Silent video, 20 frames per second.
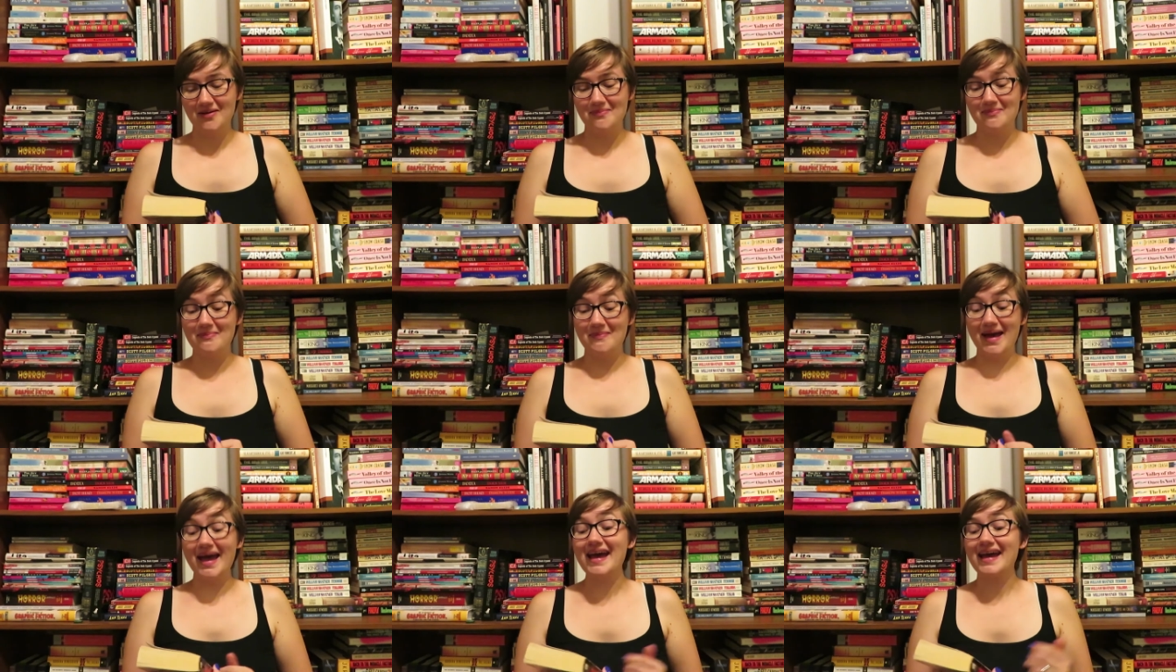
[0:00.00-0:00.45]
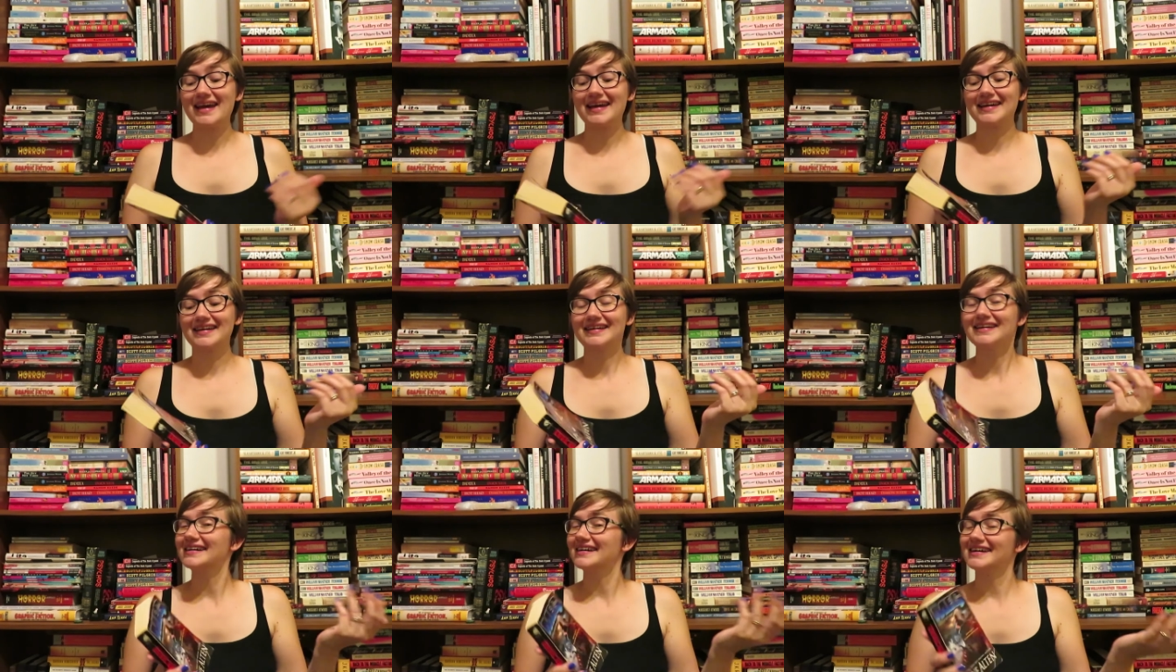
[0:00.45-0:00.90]

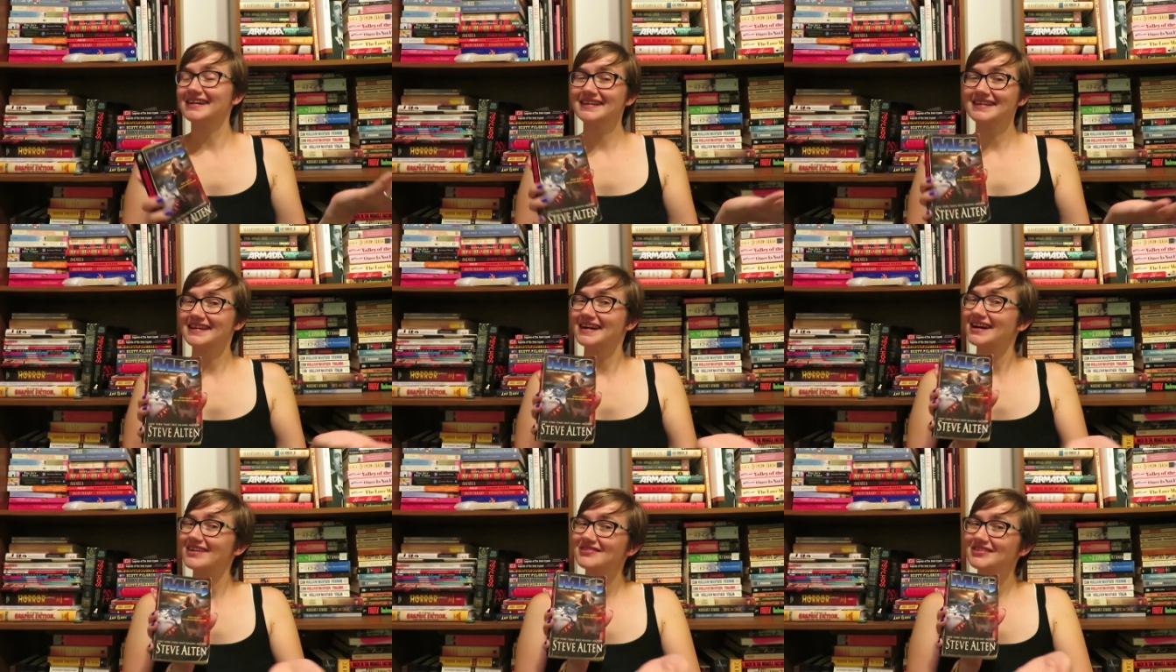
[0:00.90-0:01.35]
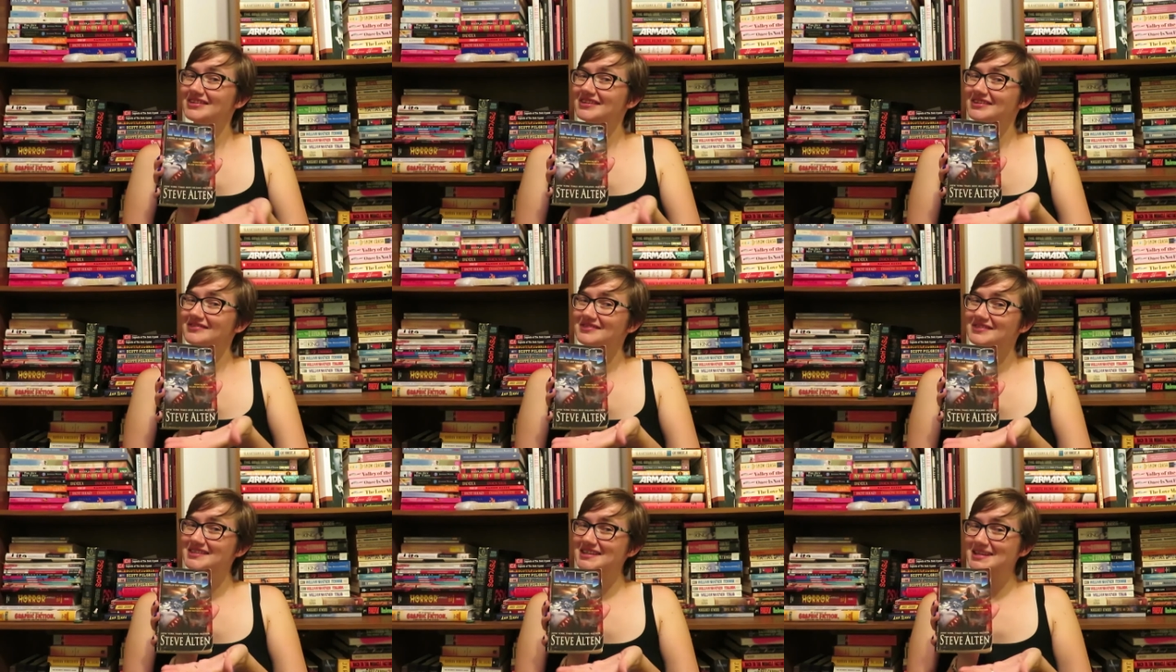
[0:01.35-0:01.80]
Meg, a novel
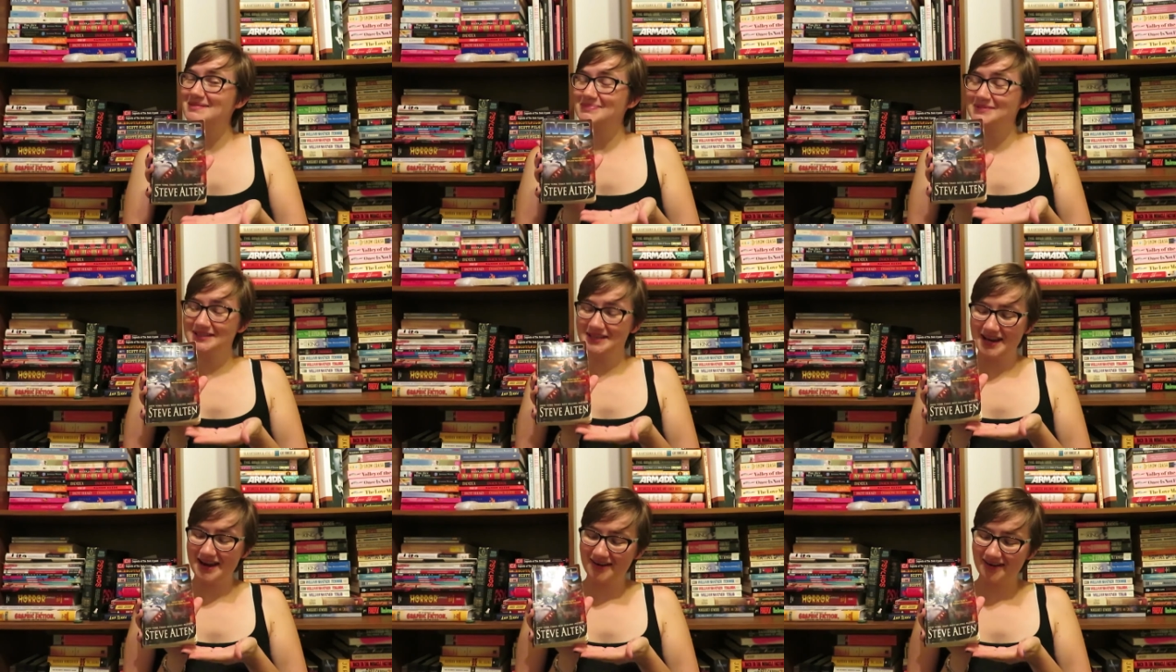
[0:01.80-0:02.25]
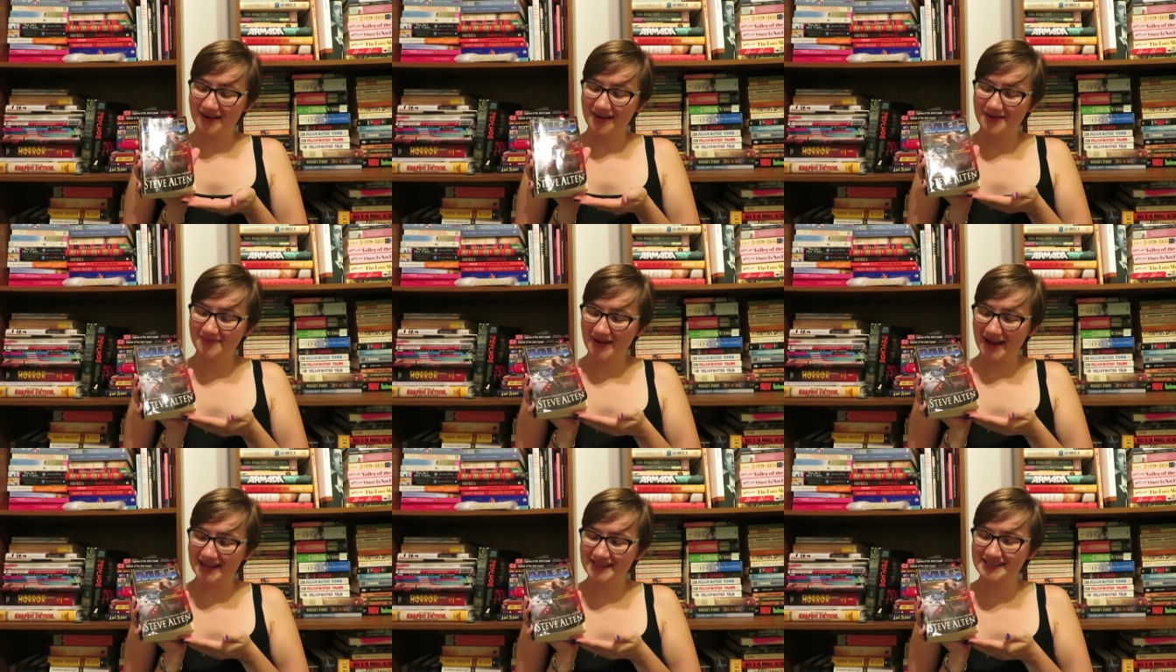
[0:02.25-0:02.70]
of deep
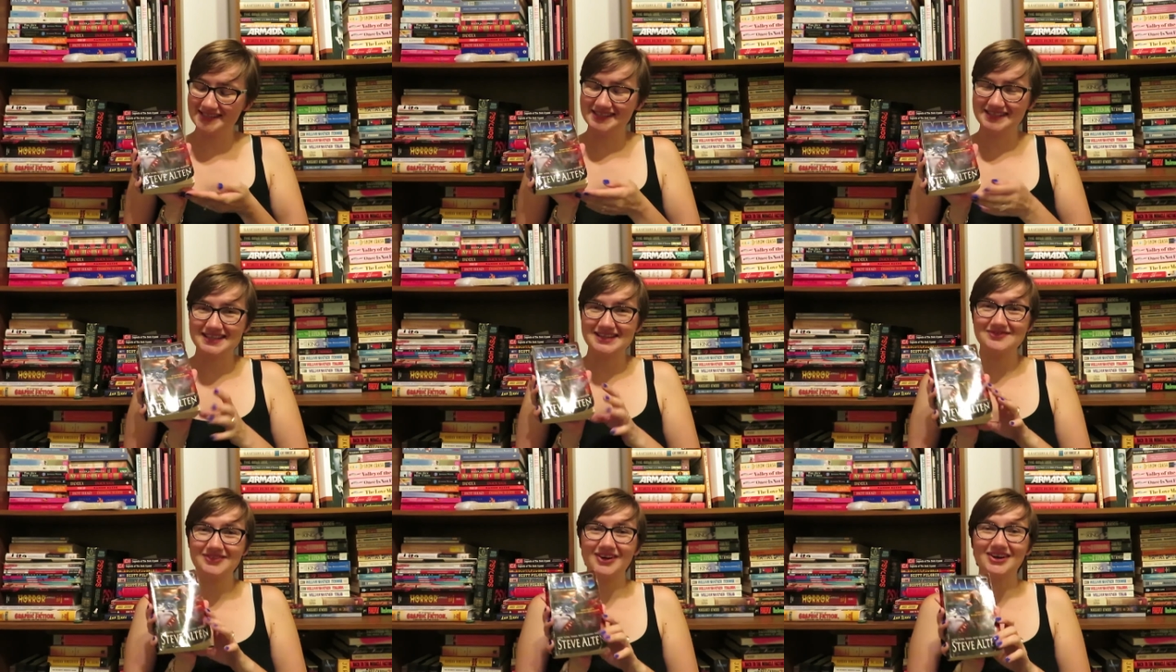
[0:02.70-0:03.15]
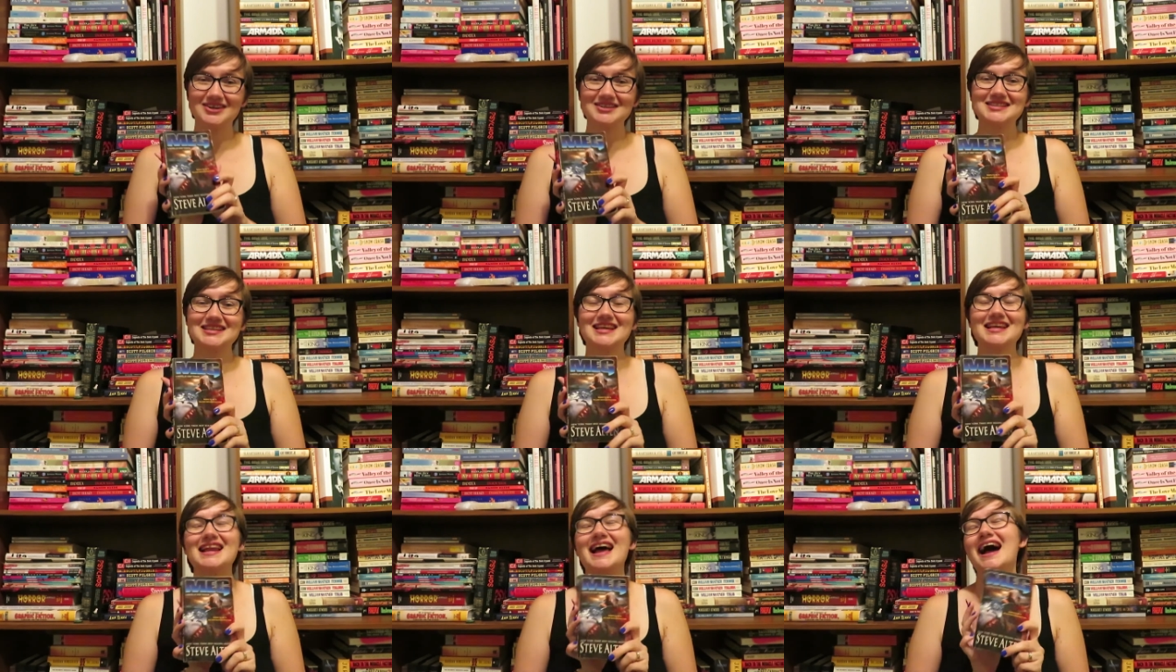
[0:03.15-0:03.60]
terror by Steve
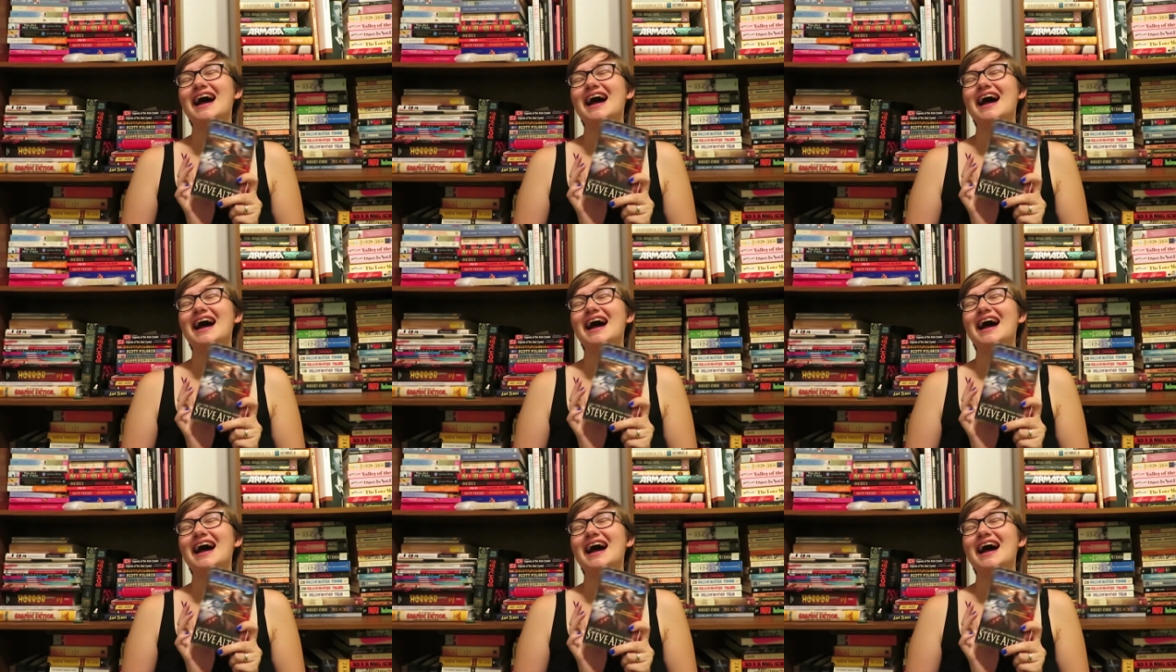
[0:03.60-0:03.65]
Alton.